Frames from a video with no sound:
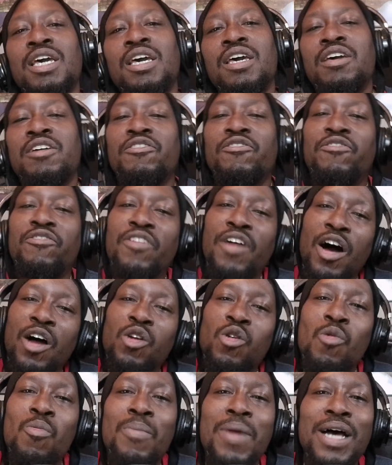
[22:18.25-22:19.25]
and
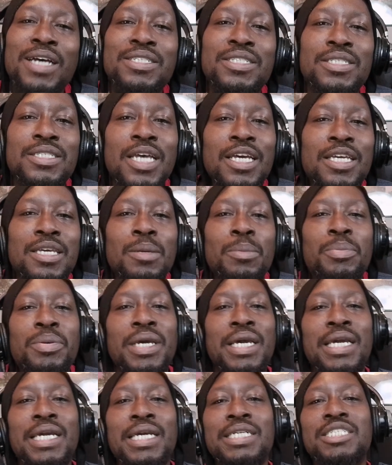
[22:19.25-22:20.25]
follow my second
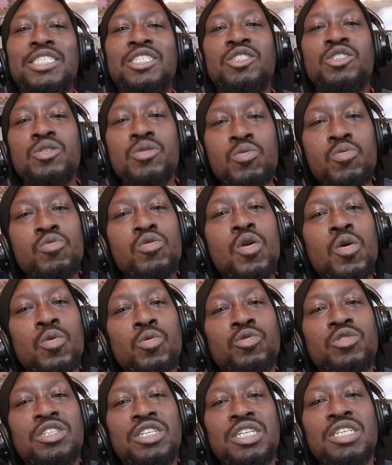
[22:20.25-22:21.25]
page,
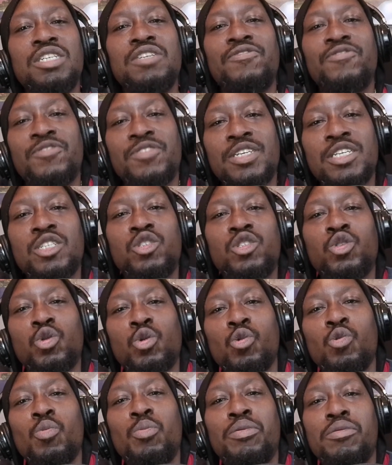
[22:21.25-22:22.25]
UKNOOo Tv
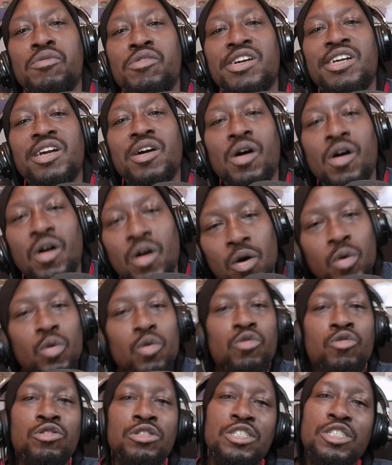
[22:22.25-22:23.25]
2.0
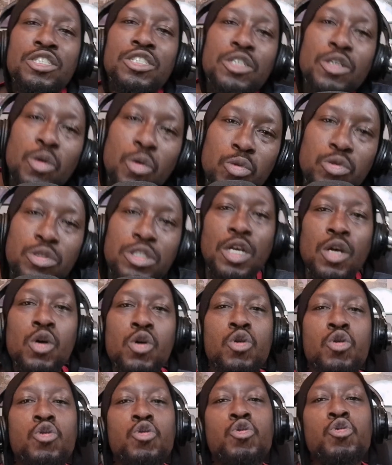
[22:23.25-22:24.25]
on
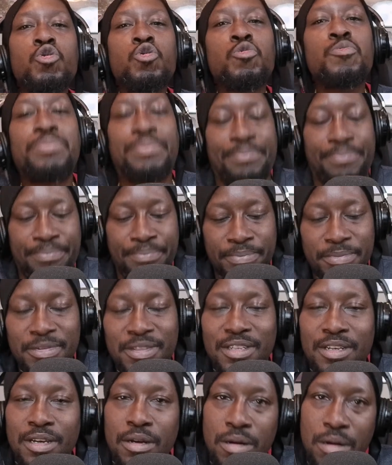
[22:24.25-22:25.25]
YouTube.
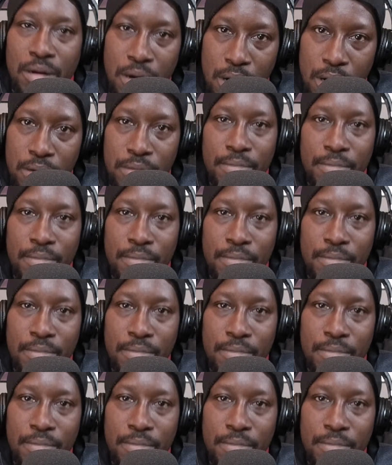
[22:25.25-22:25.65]
You heard?